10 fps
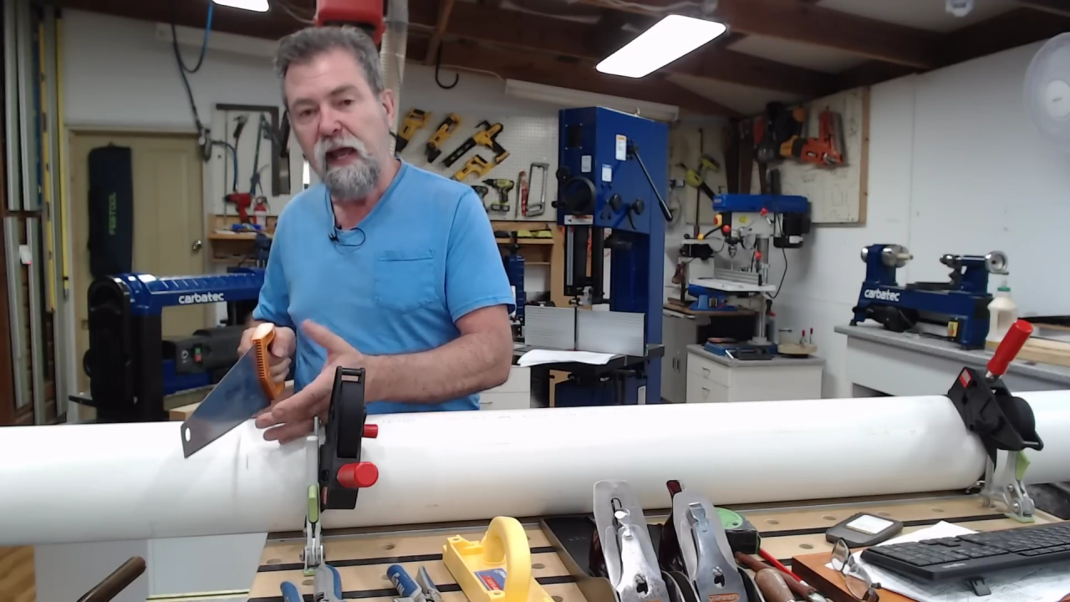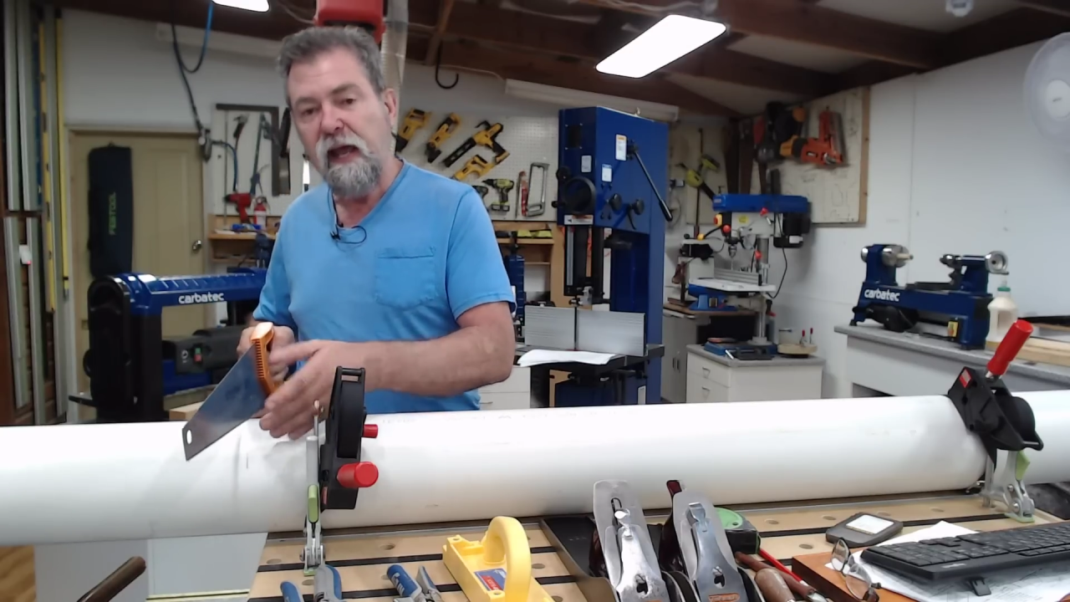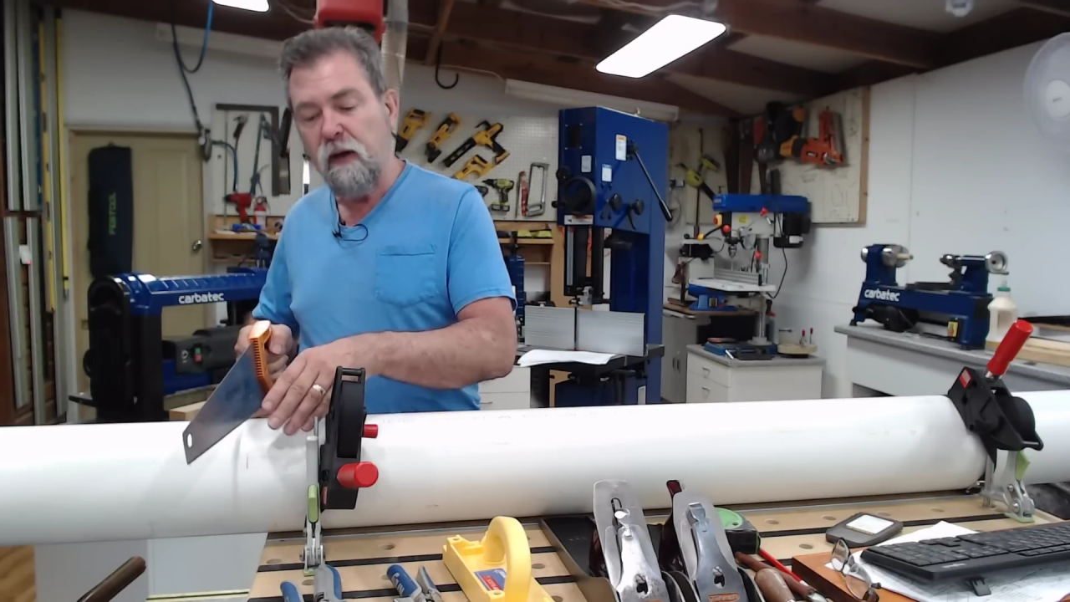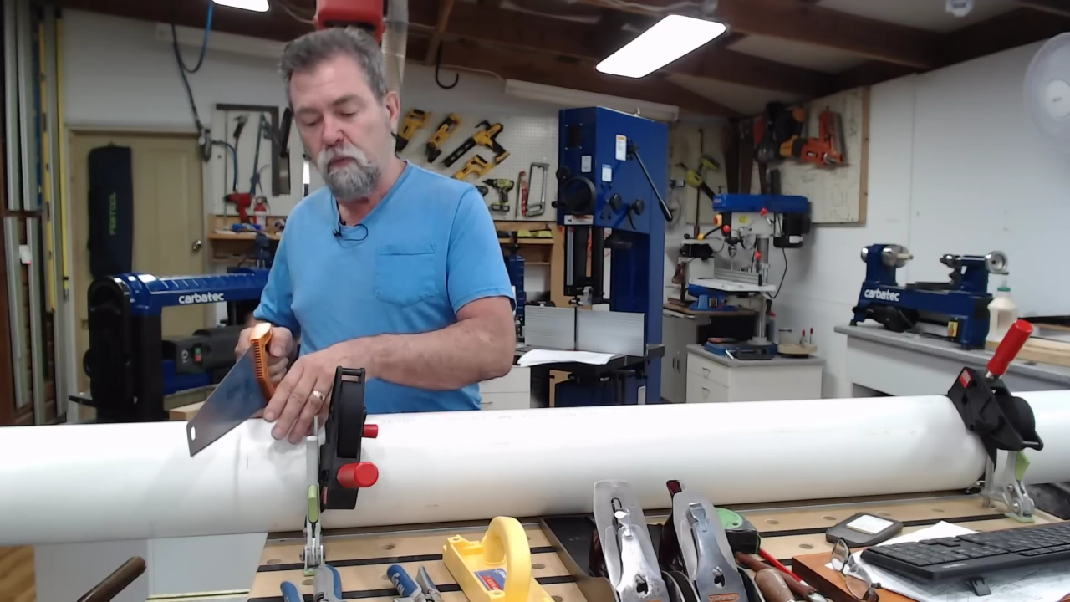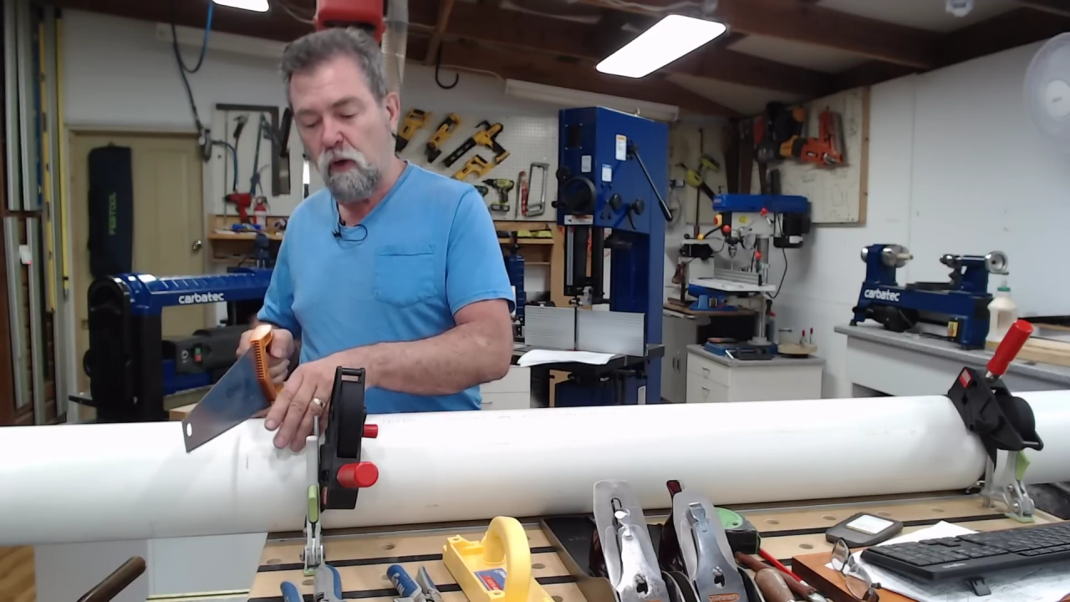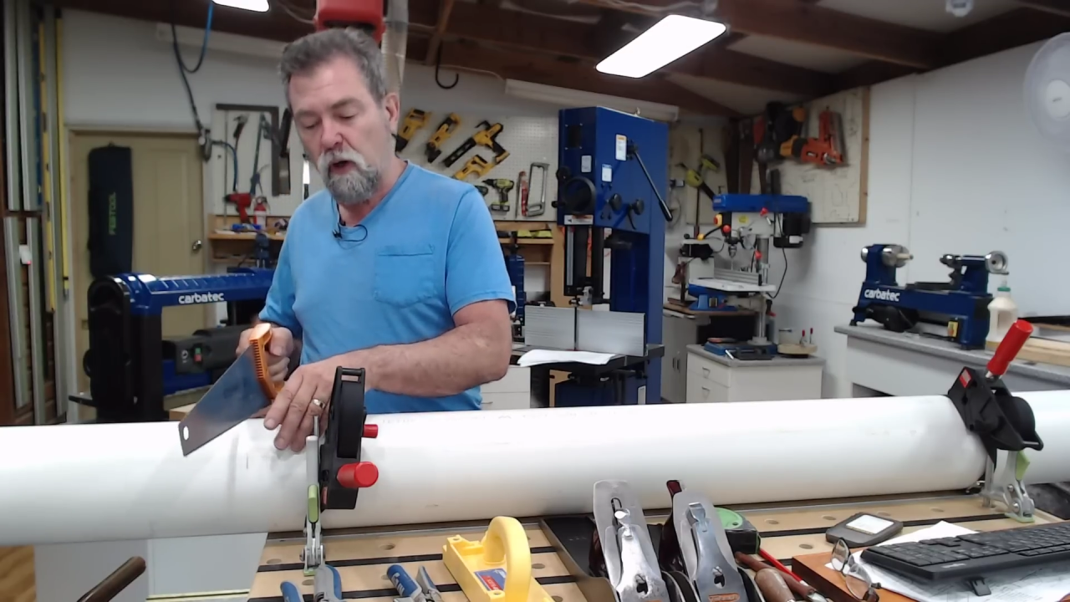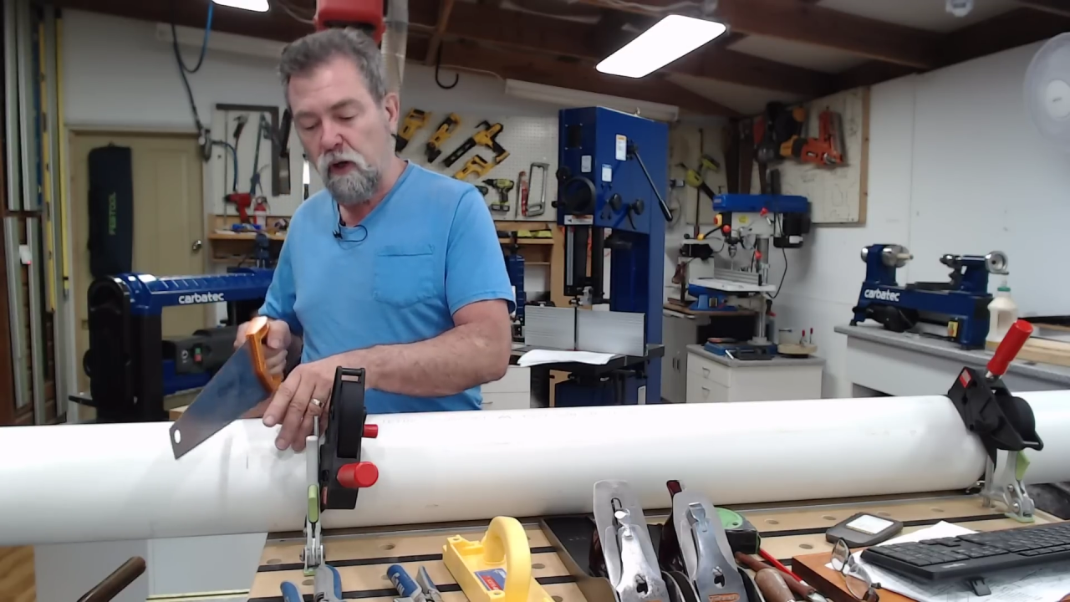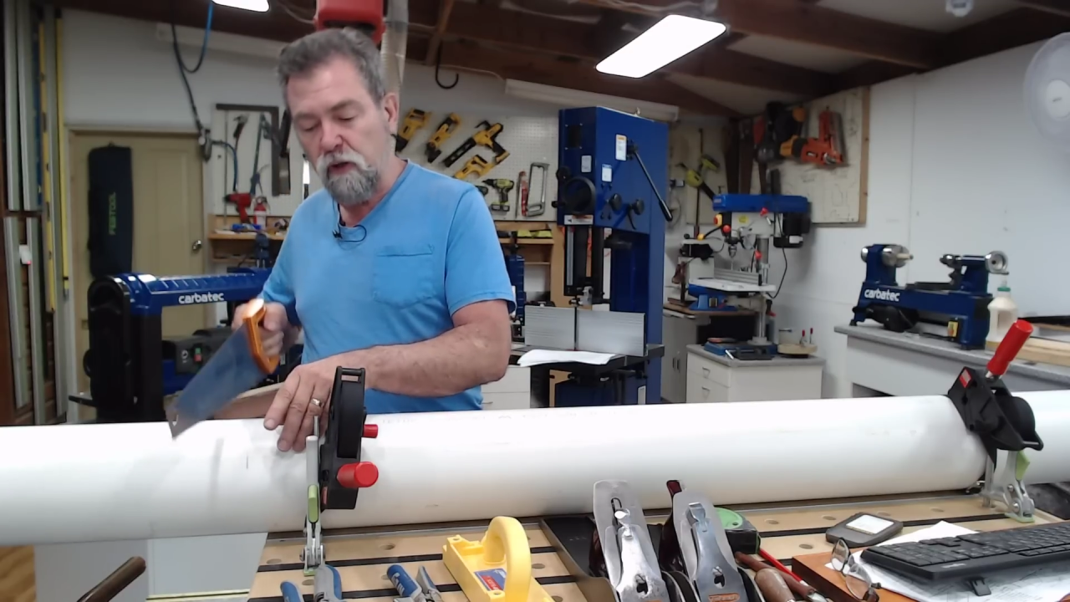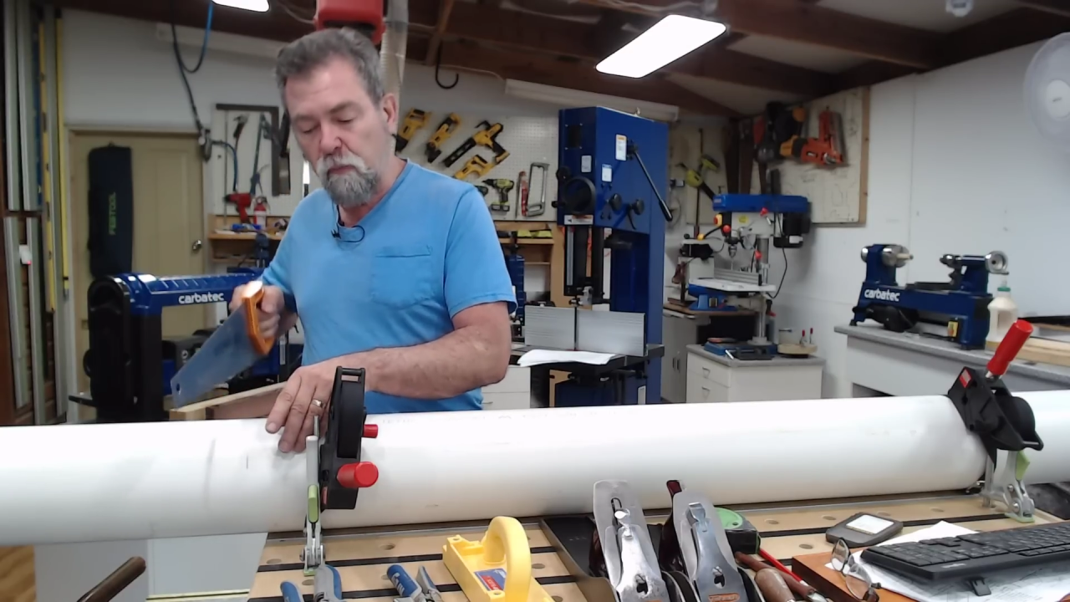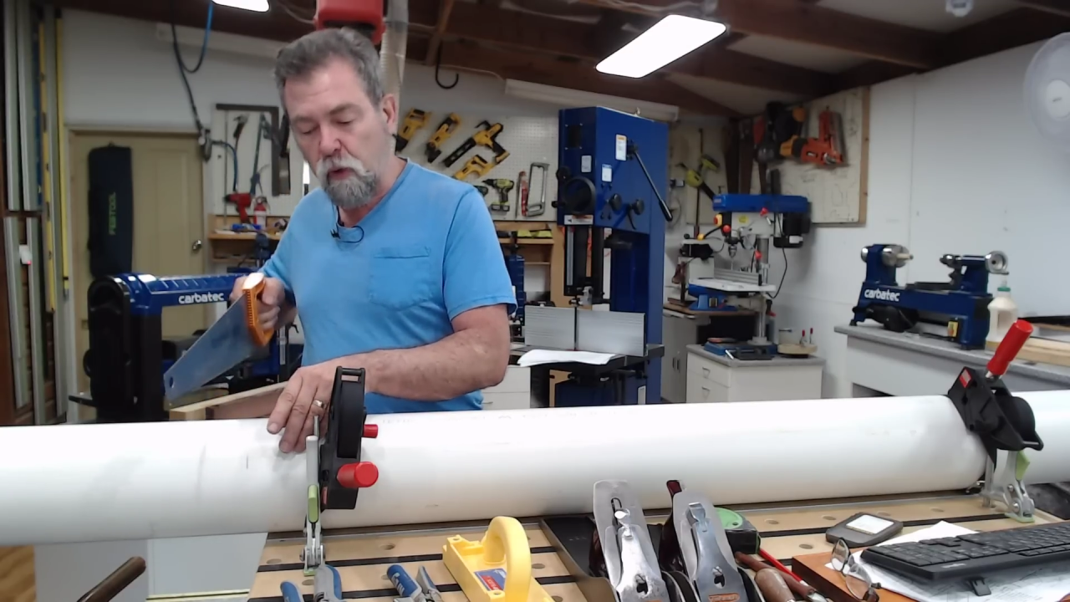and on